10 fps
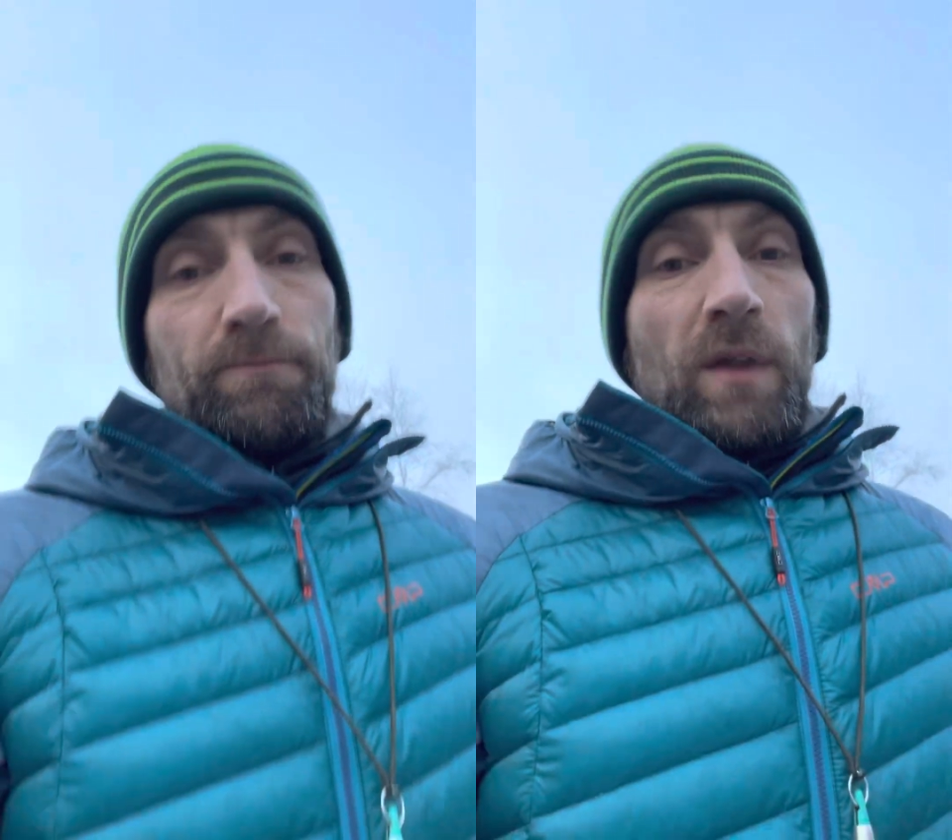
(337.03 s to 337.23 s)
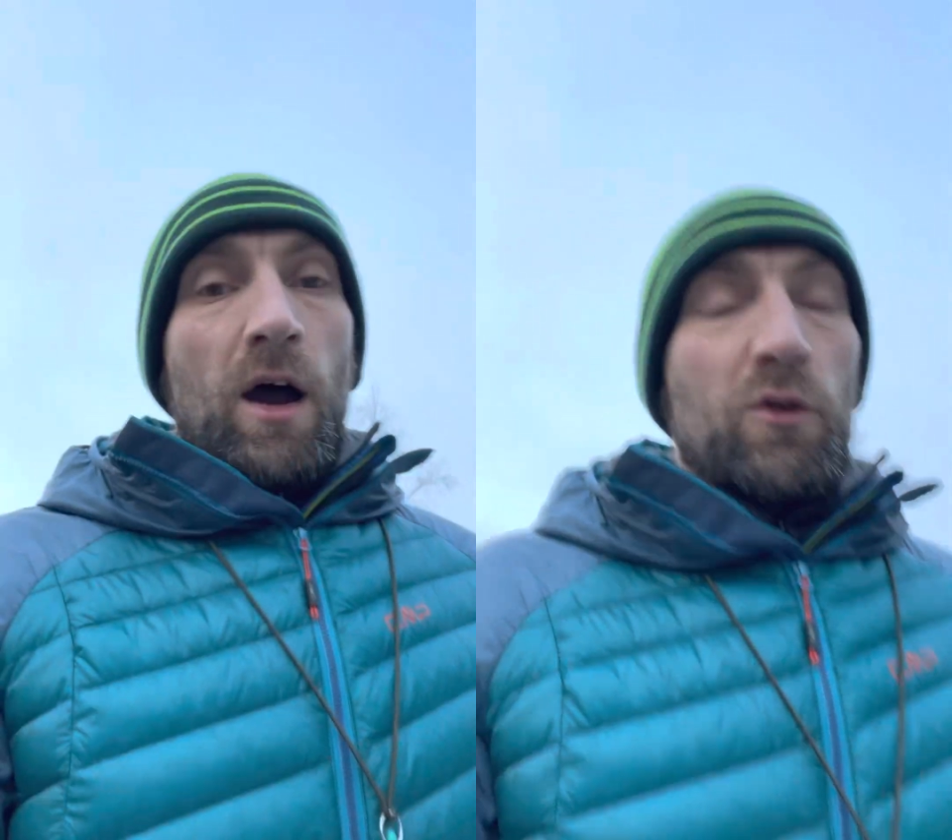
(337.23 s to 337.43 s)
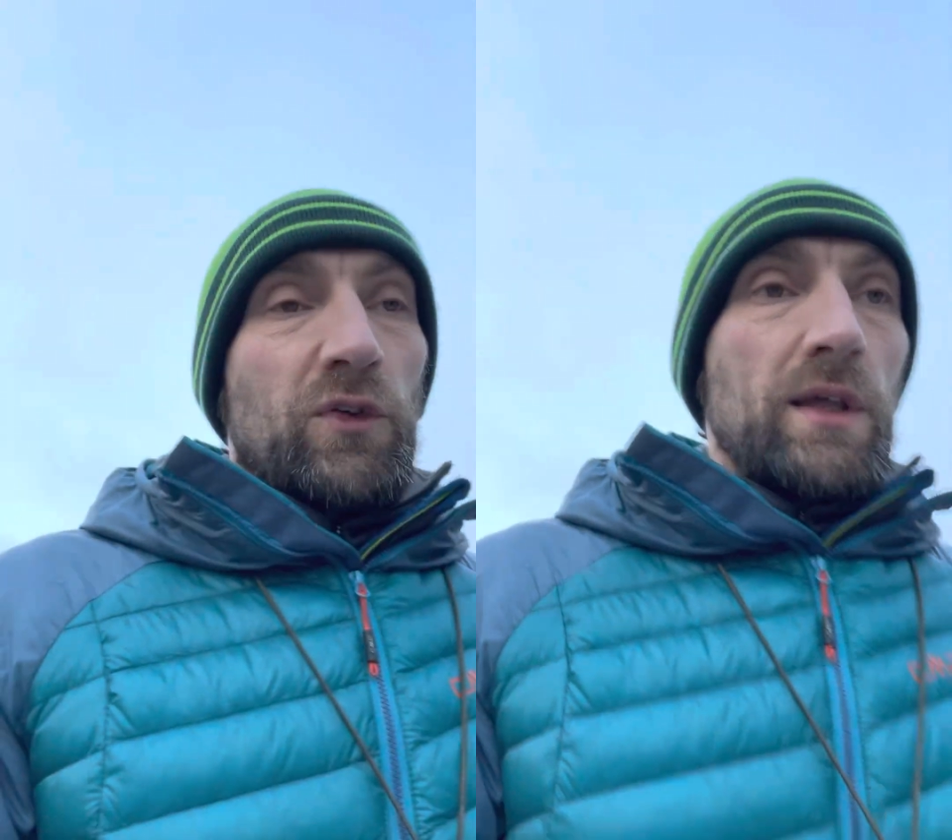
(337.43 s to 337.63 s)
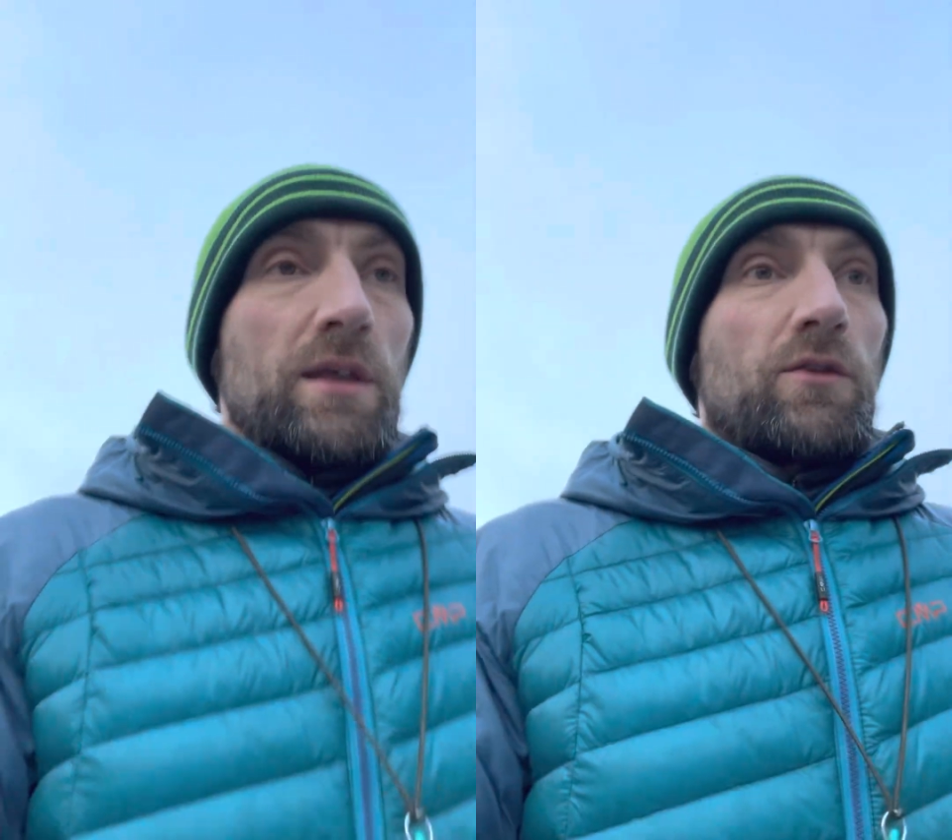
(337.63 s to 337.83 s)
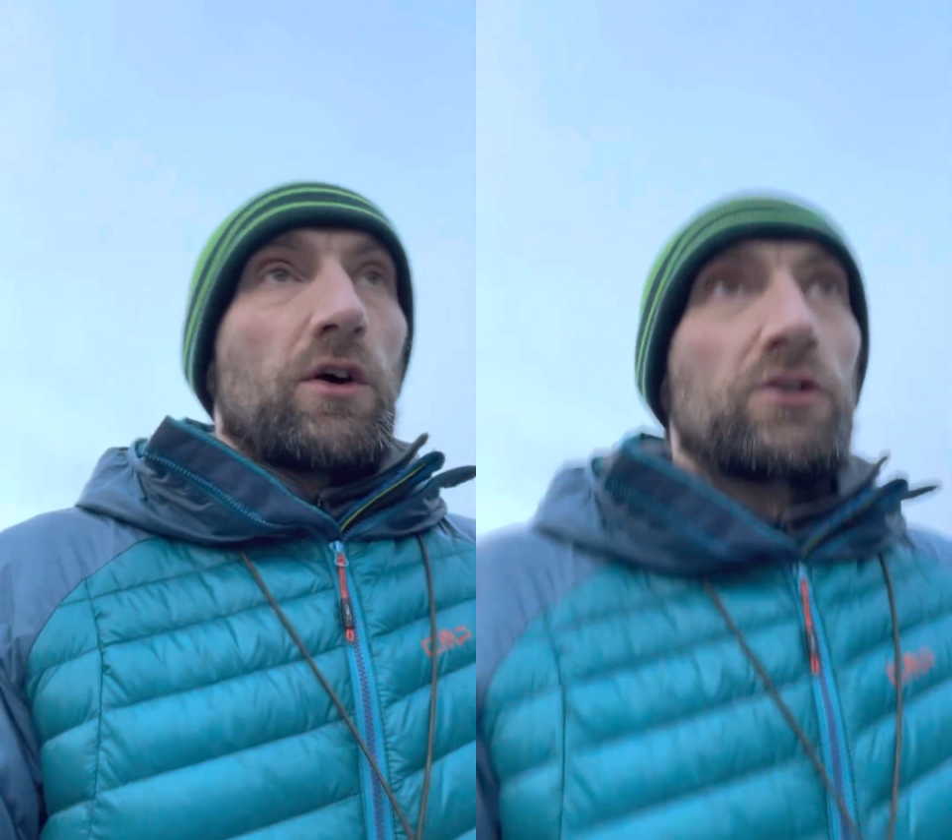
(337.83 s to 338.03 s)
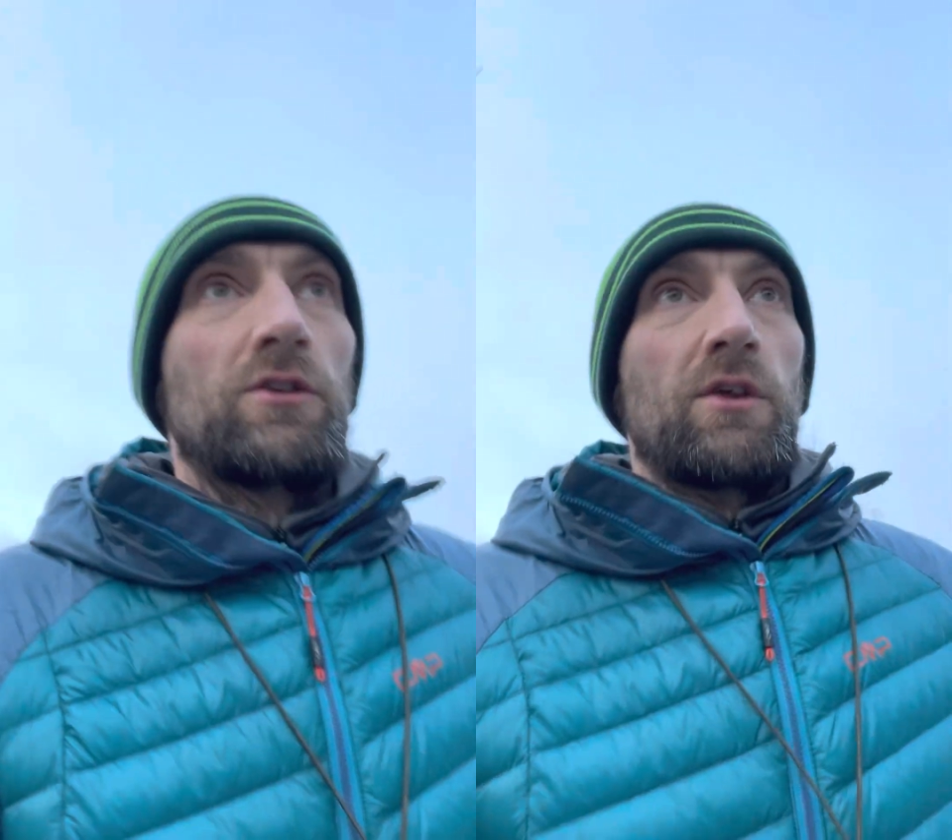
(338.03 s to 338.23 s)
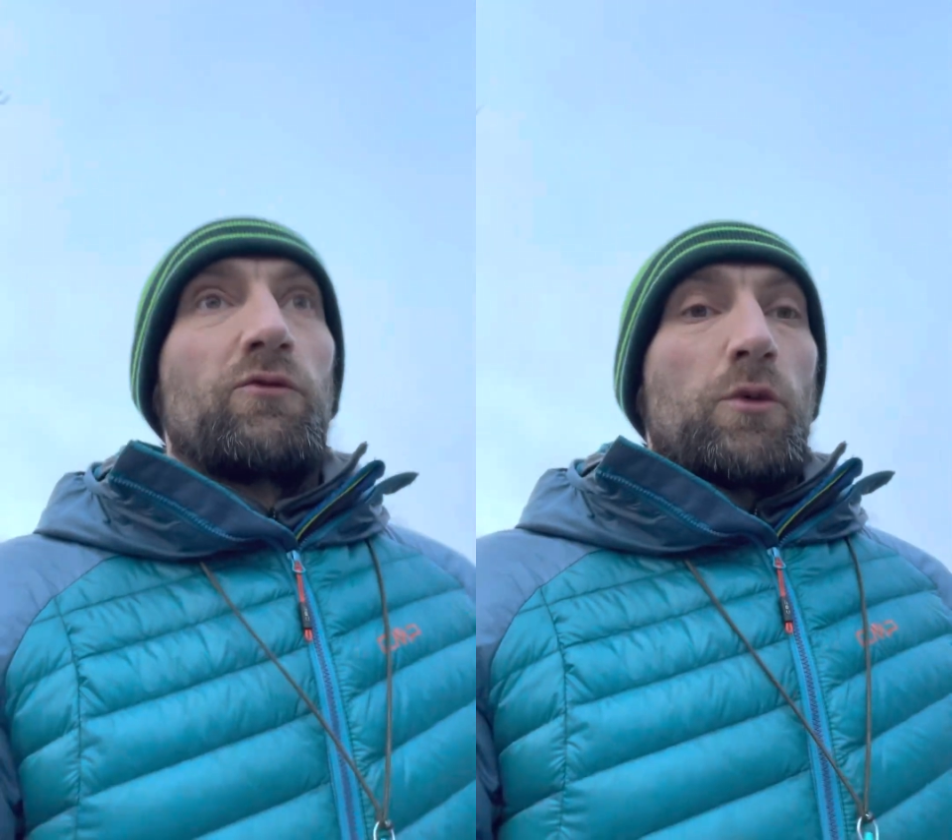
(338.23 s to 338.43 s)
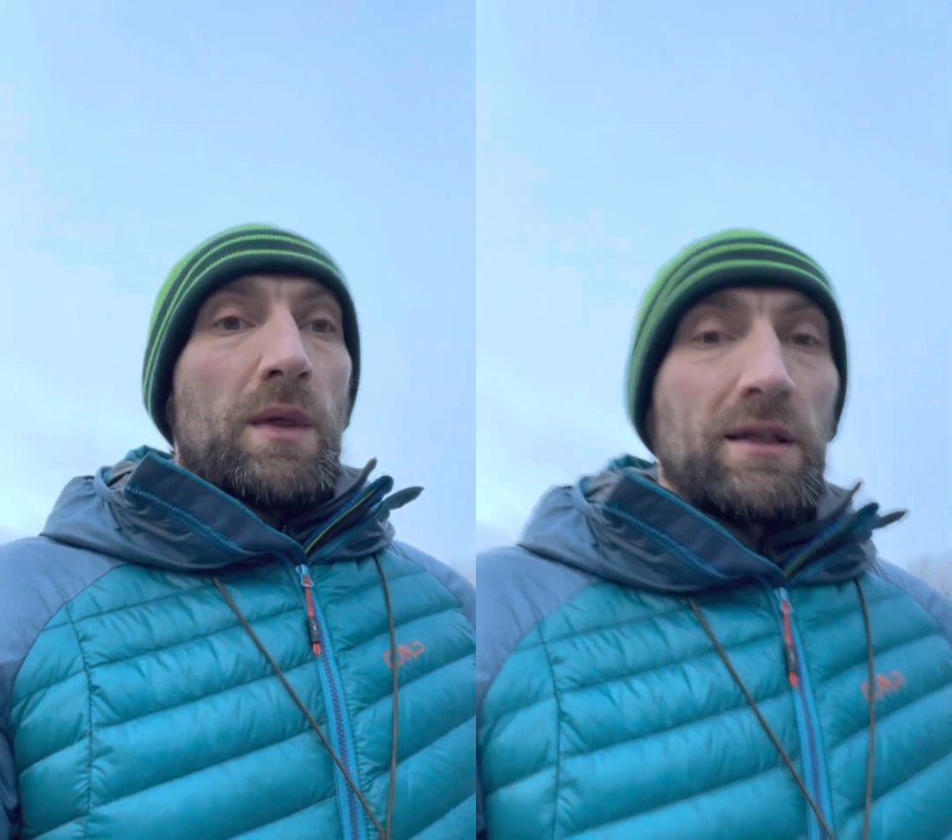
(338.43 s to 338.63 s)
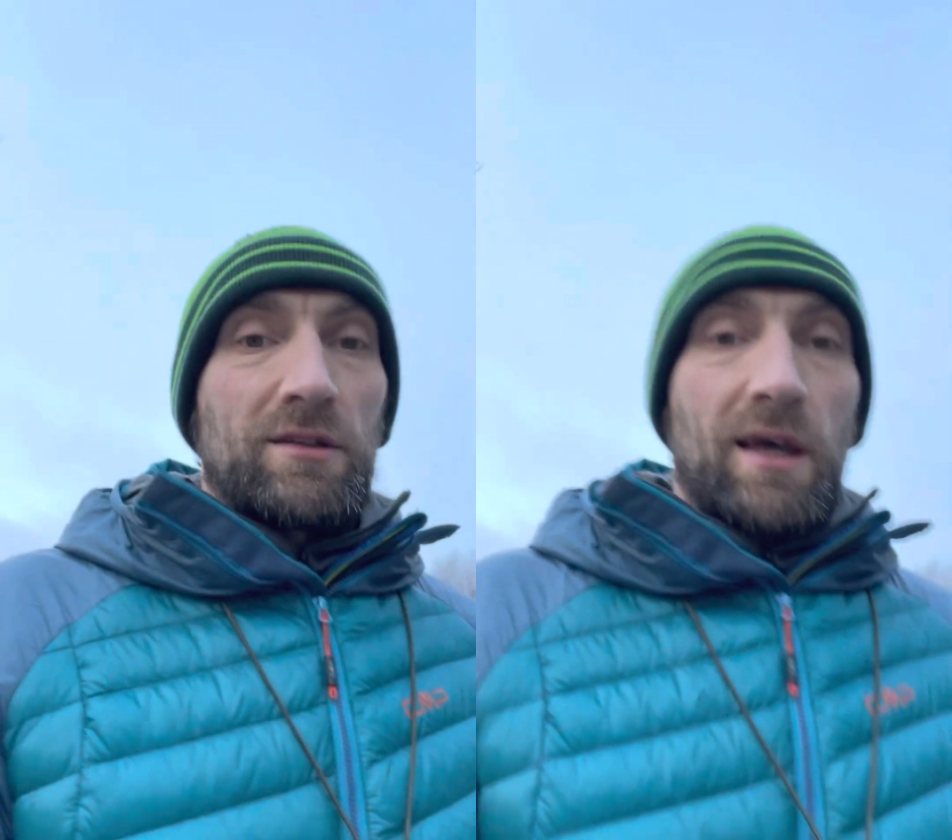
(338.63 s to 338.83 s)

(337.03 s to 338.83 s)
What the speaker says: hopefully you've got something from that.